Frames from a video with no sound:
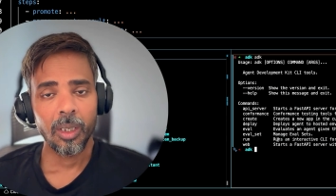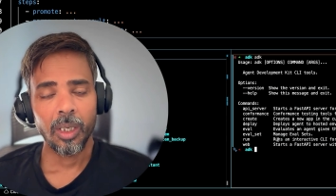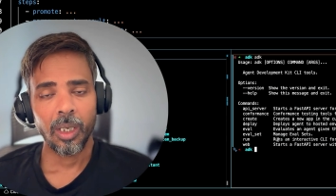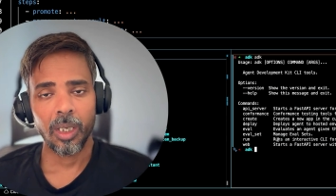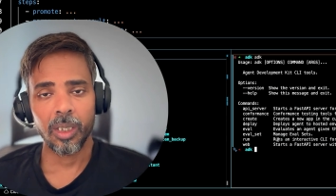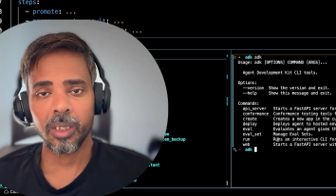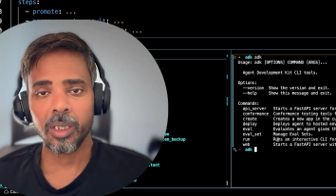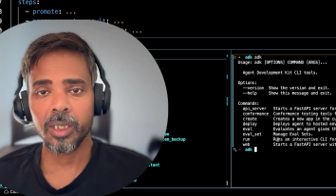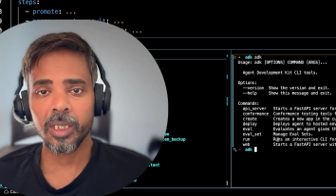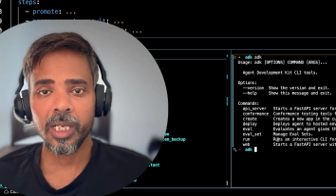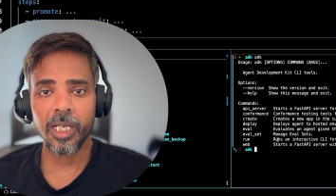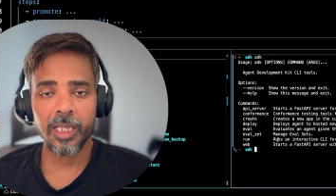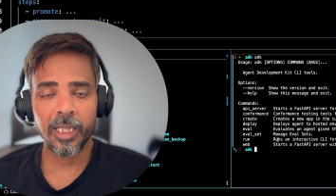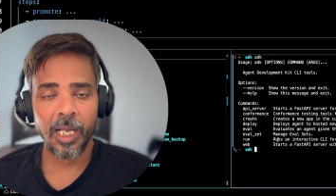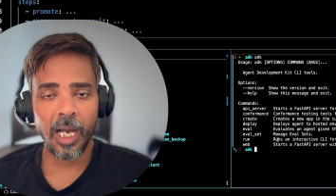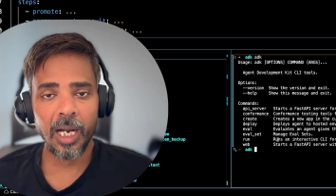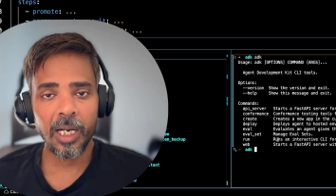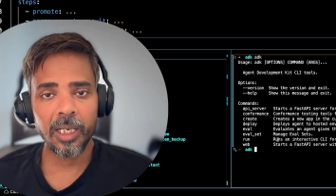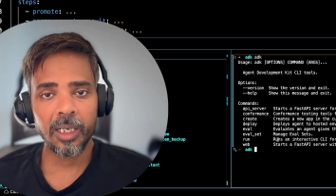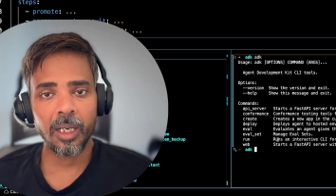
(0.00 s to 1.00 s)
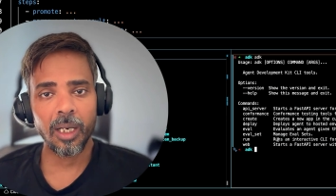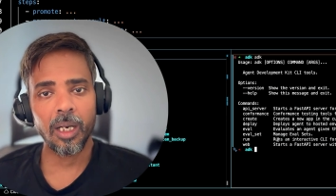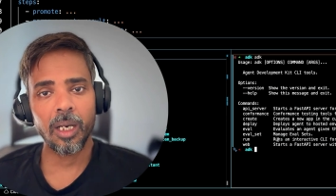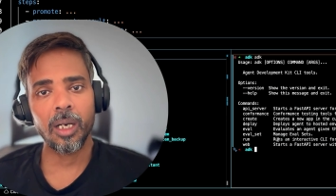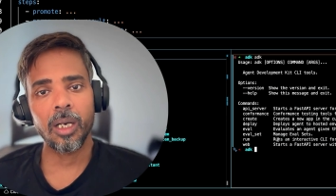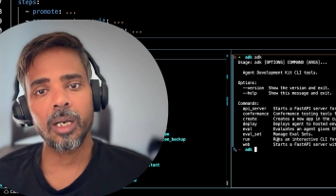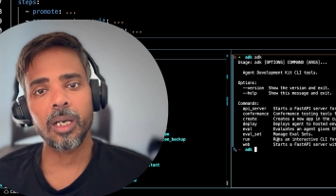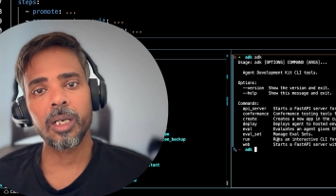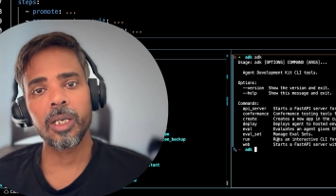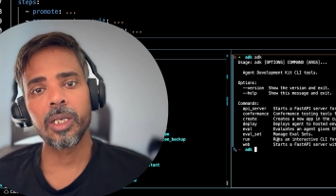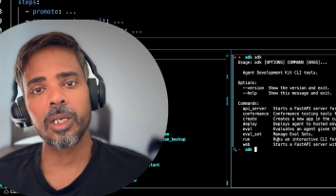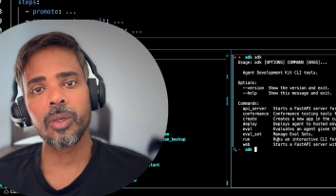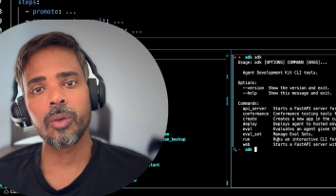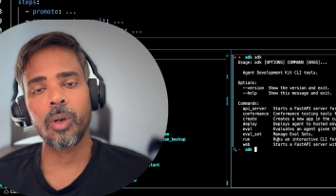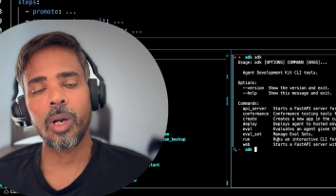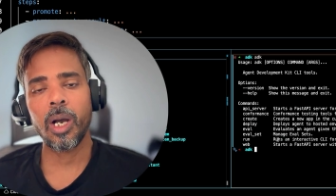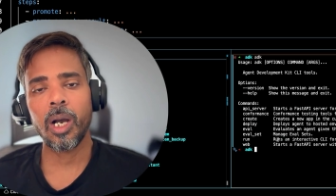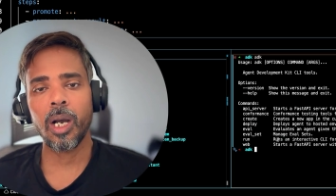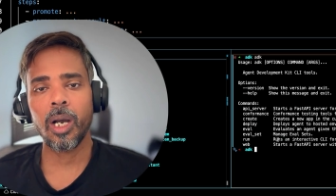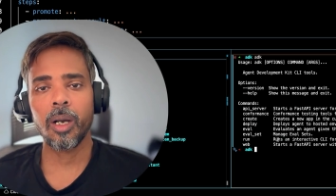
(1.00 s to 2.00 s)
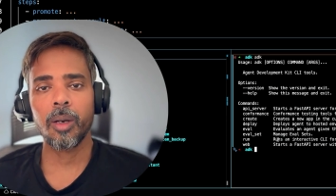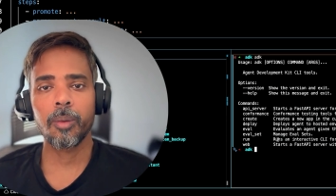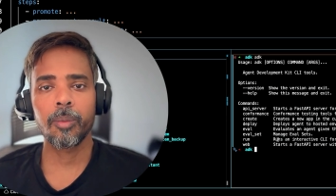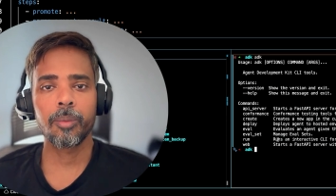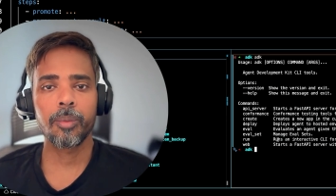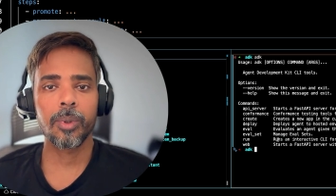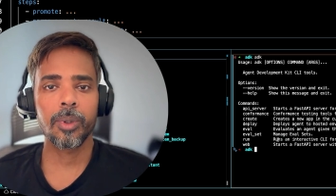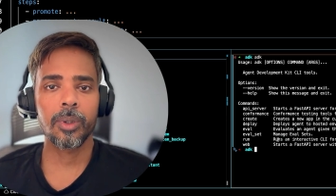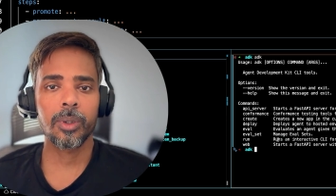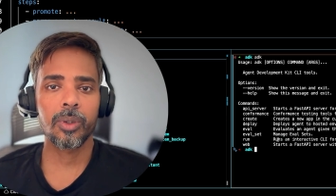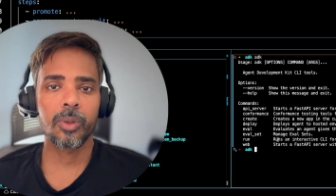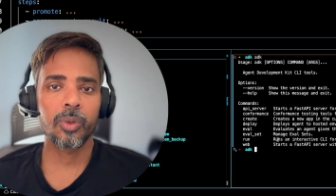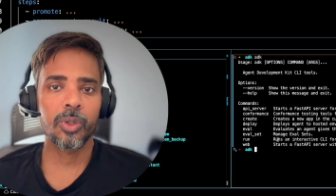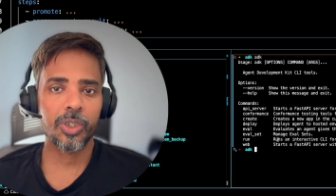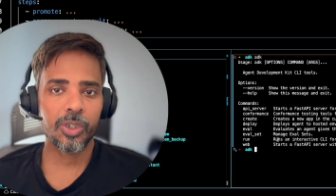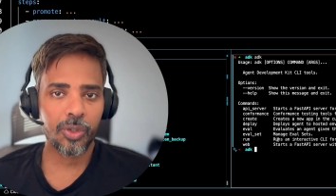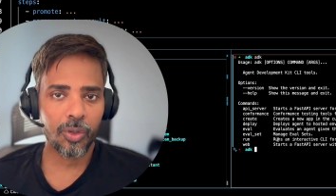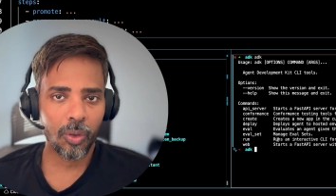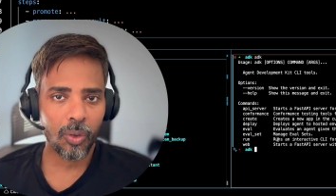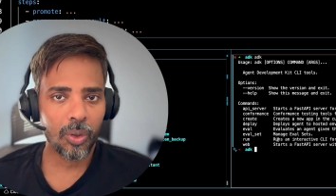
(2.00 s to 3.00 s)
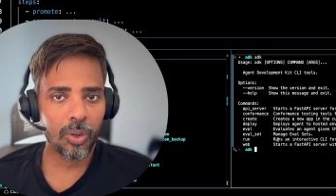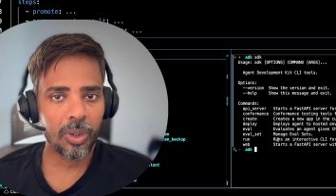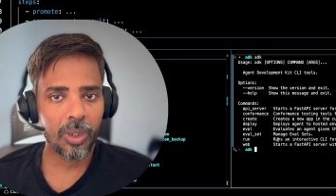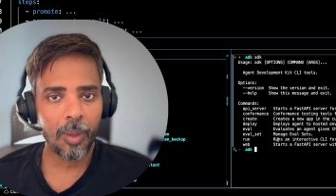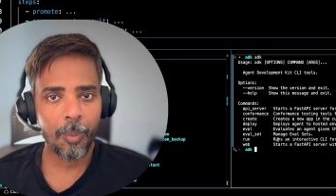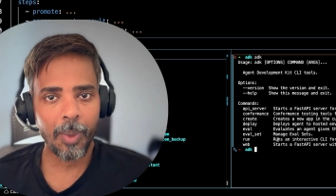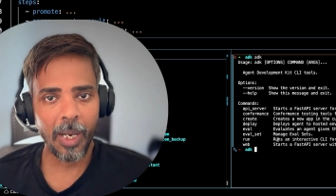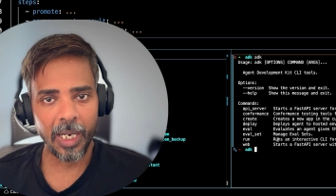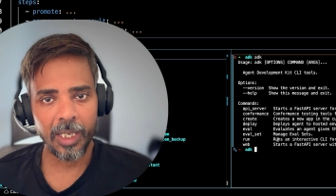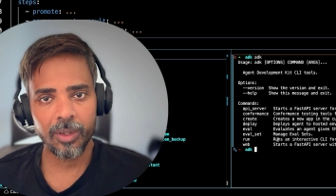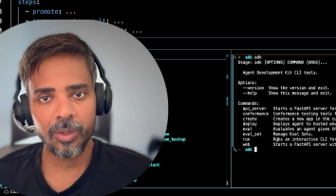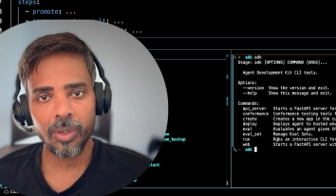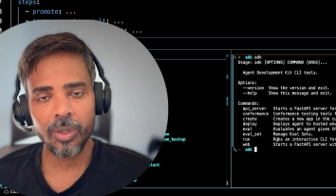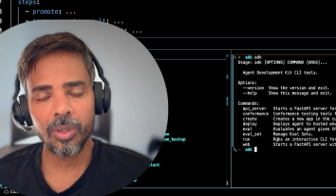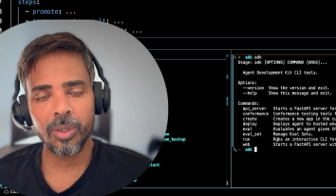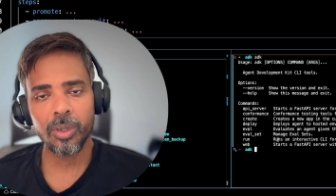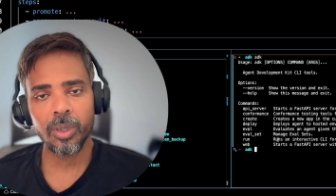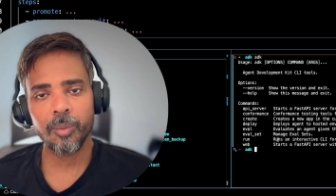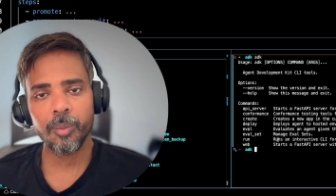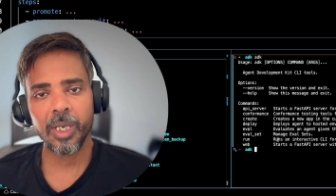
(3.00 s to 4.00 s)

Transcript: Other than that, you have to install the Python.